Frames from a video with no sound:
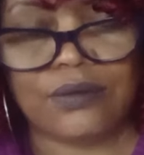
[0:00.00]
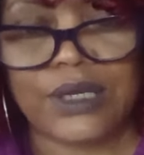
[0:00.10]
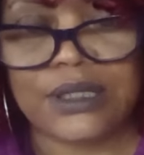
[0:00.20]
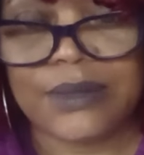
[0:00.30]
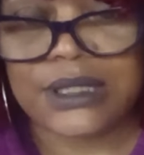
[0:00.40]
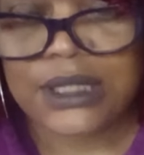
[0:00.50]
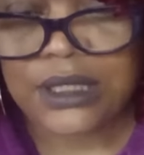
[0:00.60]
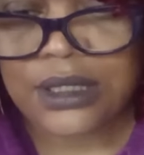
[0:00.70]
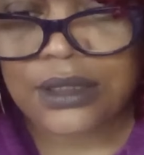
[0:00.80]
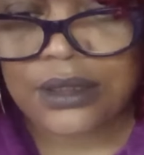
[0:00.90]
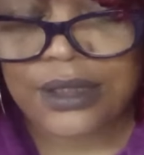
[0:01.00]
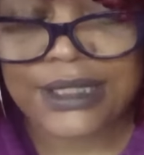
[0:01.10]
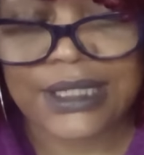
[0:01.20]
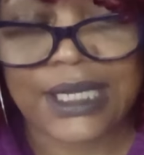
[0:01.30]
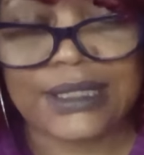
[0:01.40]
wait a minute, is that it?
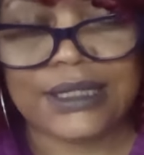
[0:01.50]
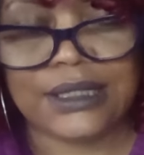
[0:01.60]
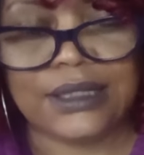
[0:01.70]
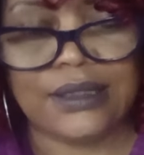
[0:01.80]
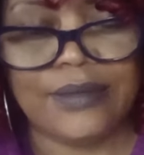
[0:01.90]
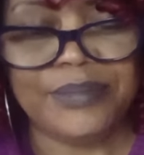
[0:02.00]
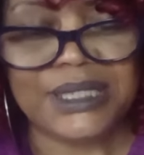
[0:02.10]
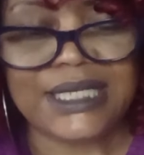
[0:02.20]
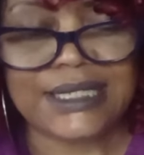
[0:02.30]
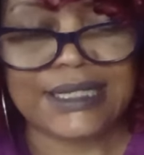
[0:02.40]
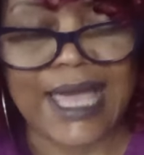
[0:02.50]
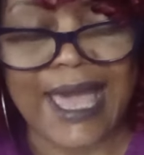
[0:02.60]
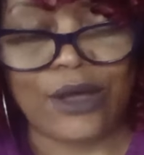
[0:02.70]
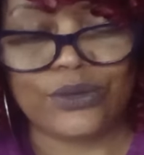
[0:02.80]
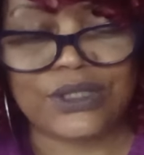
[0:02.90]
That's 19. Blissed
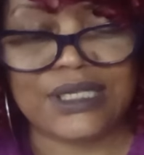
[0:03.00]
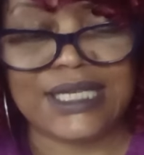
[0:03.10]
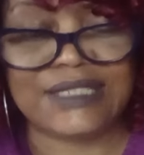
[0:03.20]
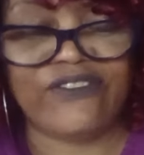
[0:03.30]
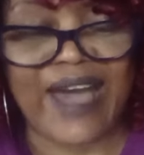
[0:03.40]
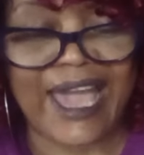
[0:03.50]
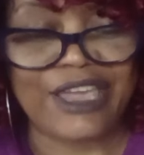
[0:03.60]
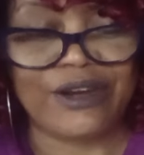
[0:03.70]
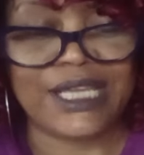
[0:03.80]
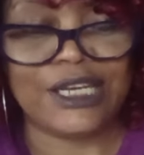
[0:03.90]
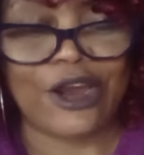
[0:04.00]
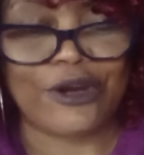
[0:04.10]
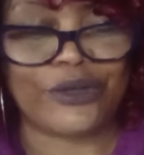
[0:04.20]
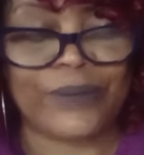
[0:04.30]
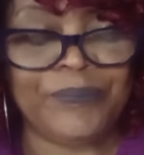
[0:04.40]
out. It's fire and earth.